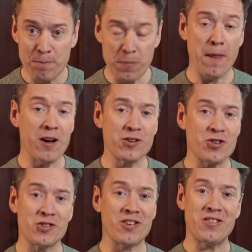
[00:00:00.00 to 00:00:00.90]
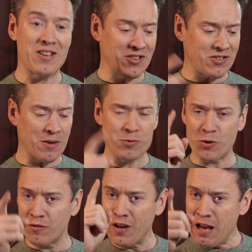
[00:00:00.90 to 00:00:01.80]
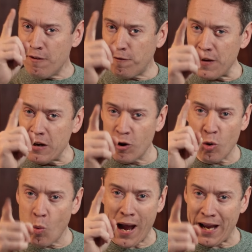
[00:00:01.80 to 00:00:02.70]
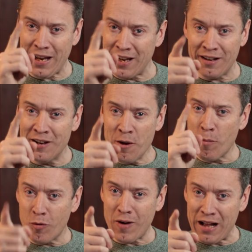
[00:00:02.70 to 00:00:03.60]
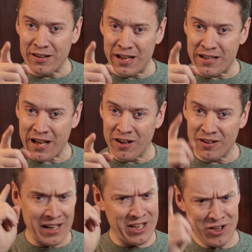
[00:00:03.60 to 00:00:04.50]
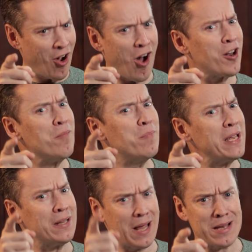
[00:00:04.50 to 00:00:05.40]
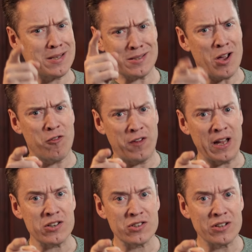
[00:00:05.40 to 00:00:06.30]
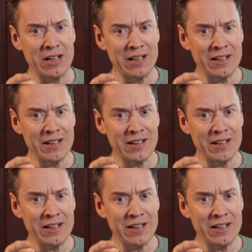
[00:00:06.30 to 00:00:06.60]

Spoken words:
Not just that this is some sort of finger-wagging morality tale like you ought to be less selfish.